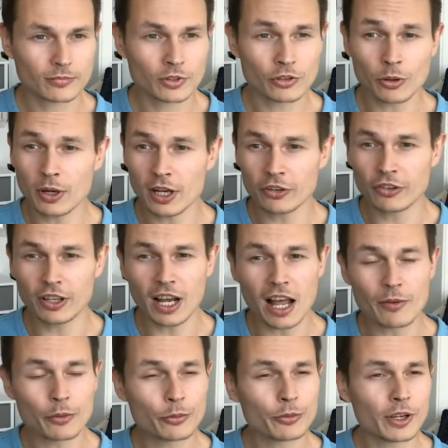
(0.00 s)
don't actually
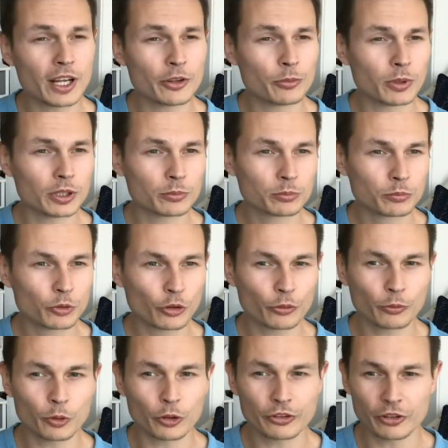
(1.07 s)
have a third one, just
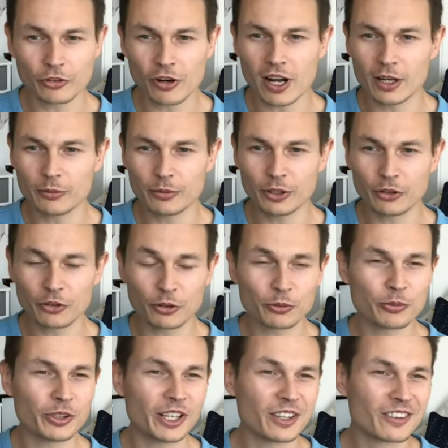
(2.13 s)
thought to try and finish on 3.